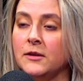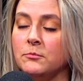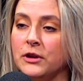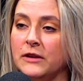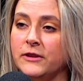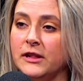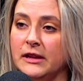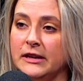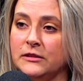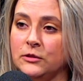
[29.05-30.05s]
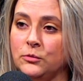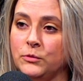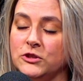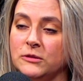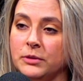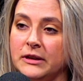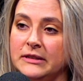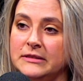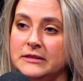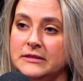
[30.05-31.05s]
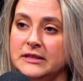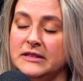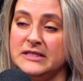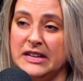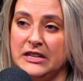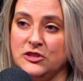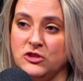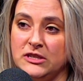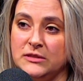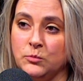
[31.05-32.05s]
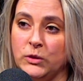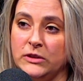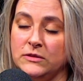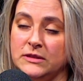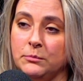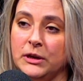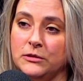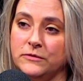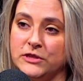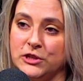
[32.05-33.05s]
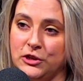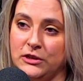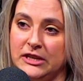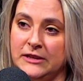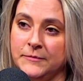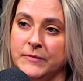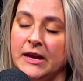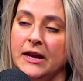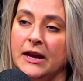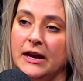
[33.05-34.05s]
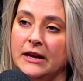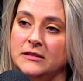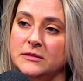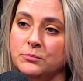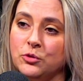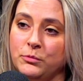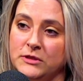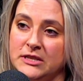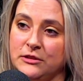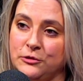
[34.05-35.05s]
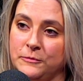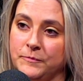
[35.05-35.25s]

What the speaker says: private client law, which comprises executories, wills and powers of attorney, and property law.